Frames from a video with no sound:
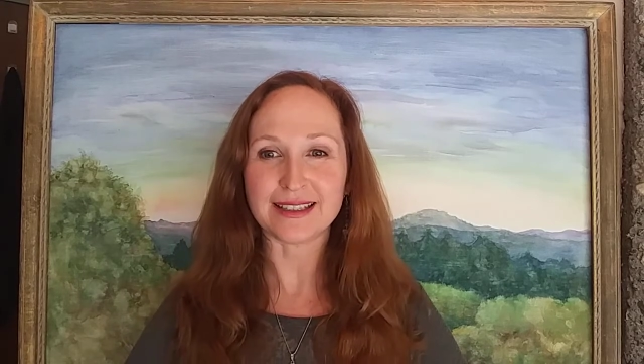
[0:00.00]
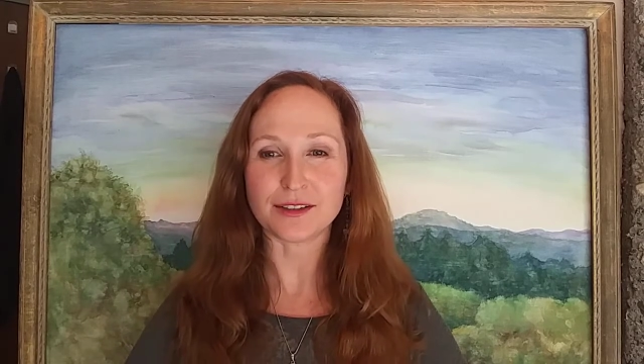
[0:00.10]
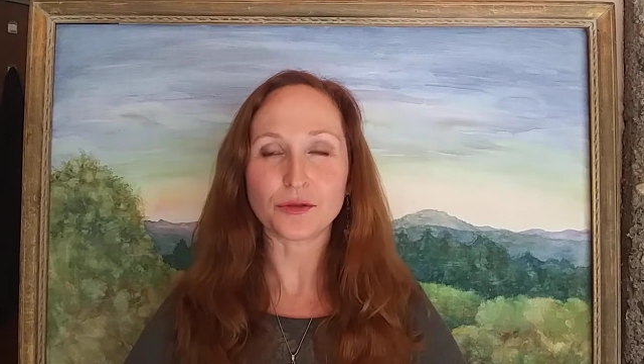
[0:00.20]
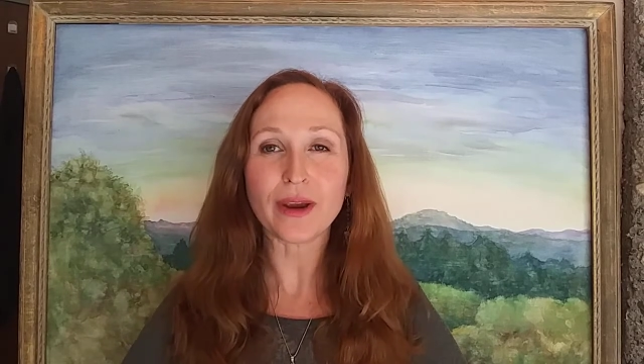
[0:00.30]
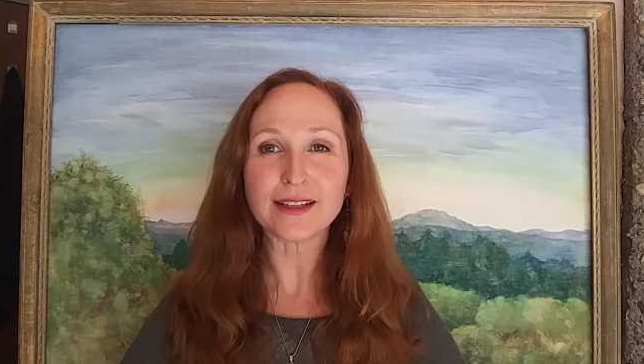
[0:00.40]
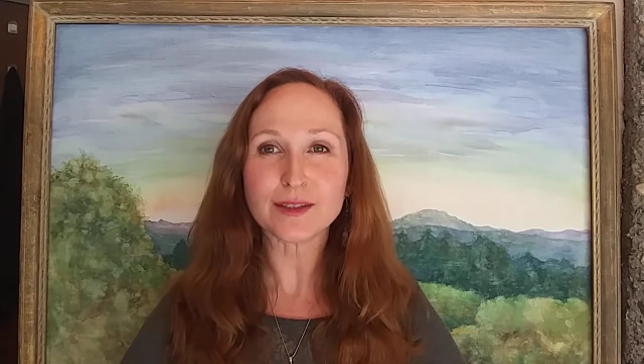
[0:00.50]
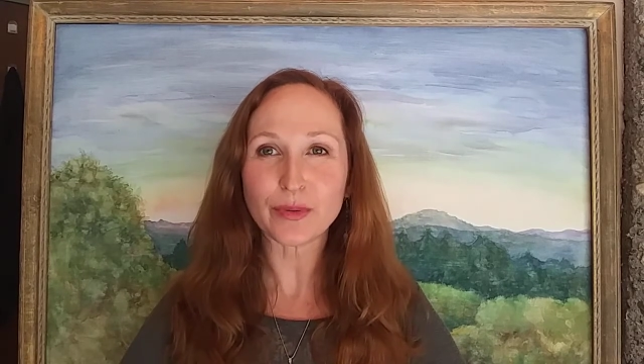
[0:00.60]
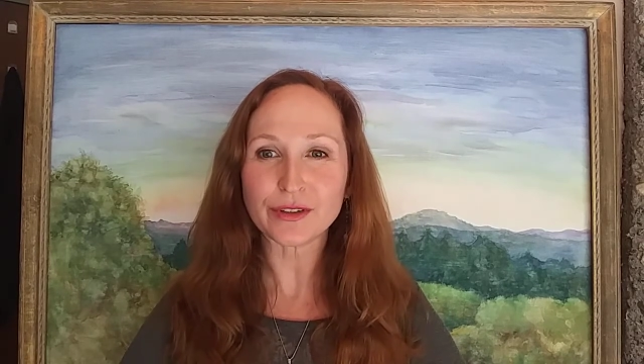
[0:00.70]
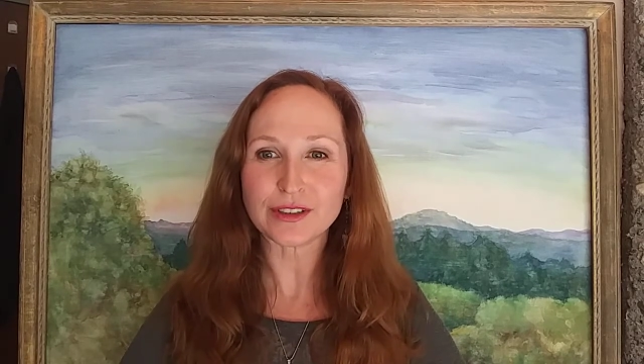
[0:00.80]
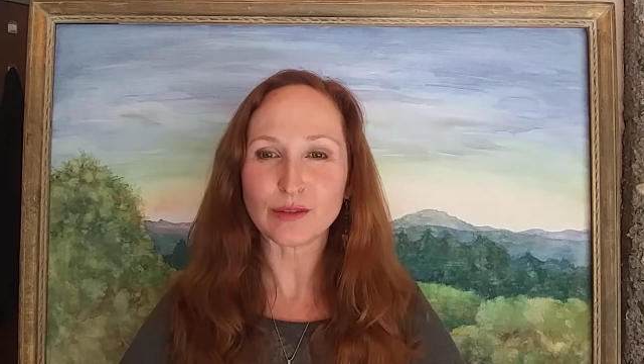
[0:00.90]
these
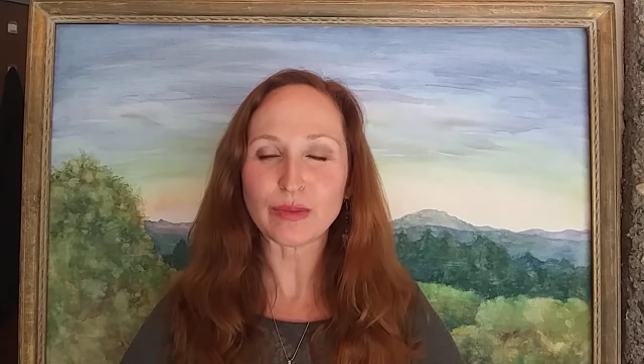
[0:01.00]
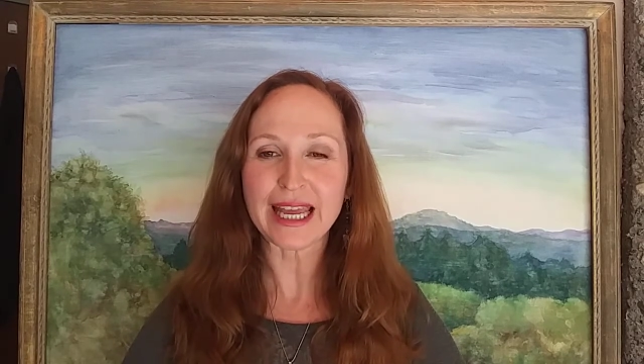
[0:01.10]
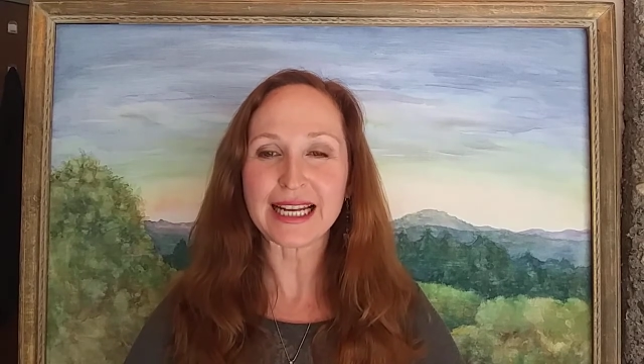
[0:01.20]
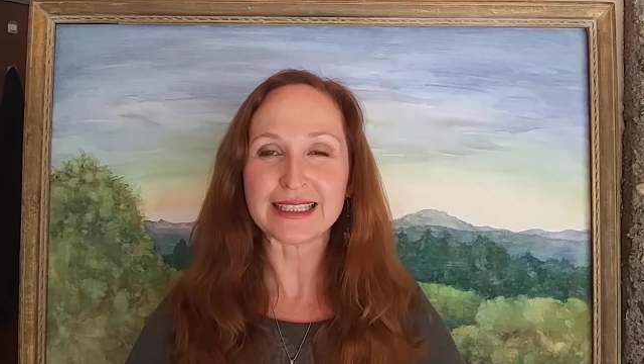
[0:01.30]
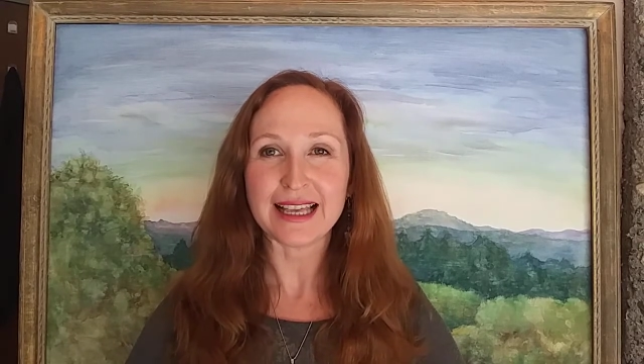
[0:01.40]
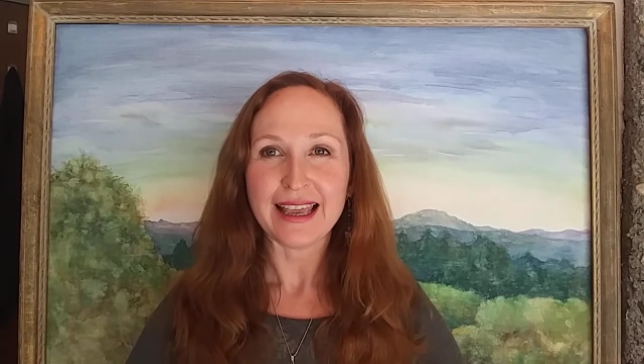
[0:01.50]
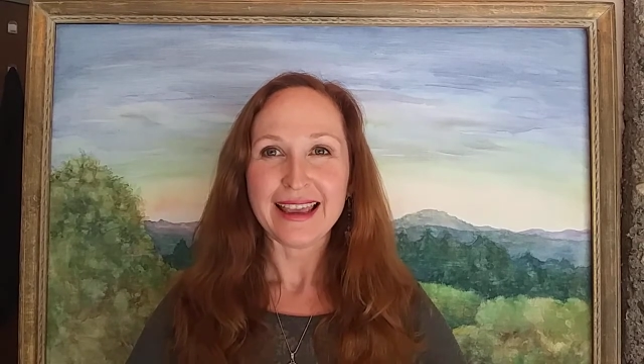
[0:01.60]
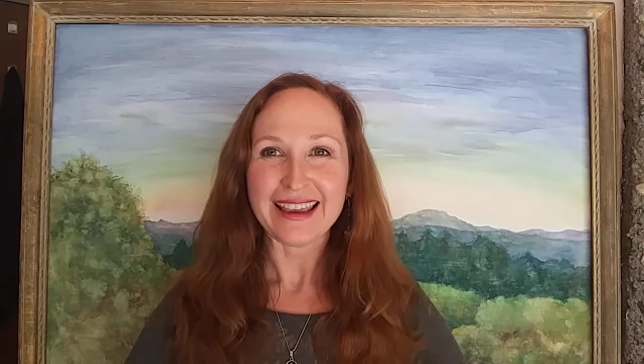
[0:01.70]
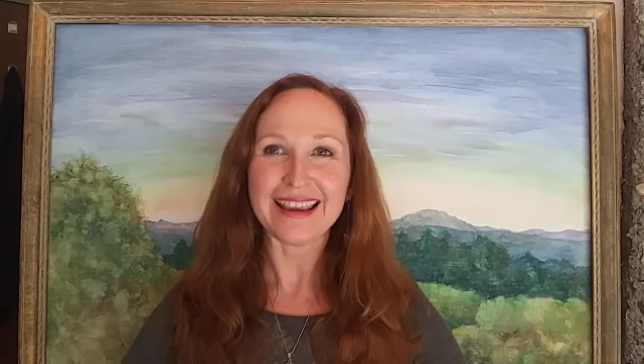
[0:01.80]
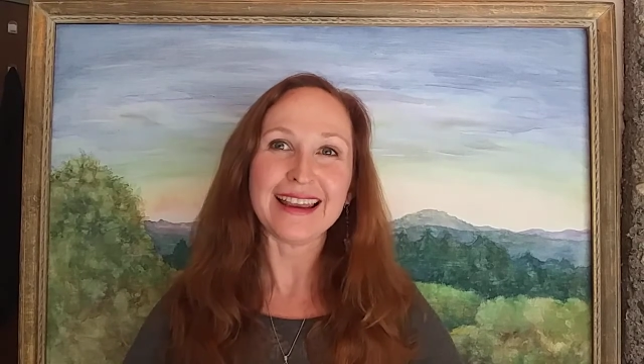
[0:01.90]
transpersonal planets
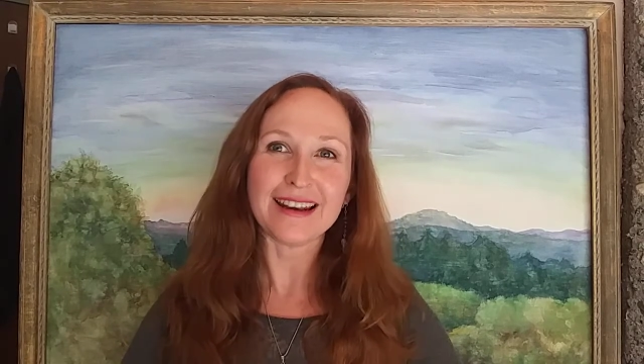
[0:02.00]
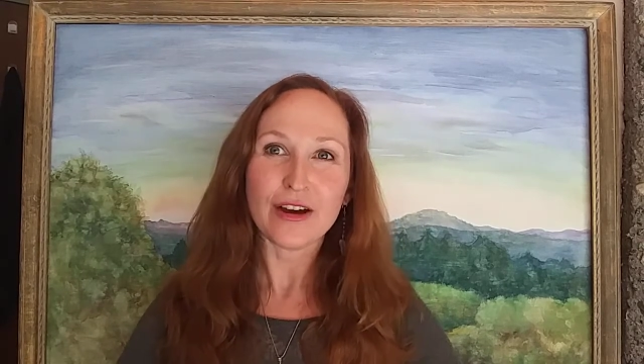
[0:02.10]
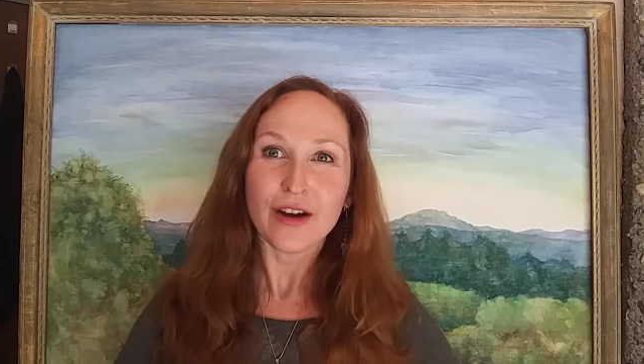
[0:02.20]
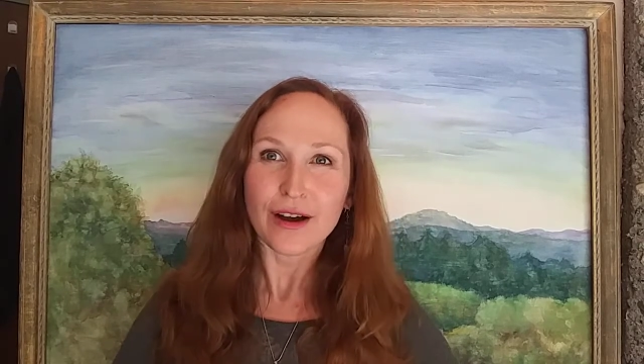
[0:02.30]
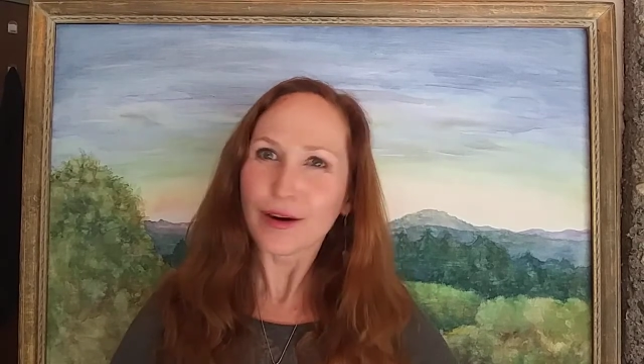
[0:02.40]
in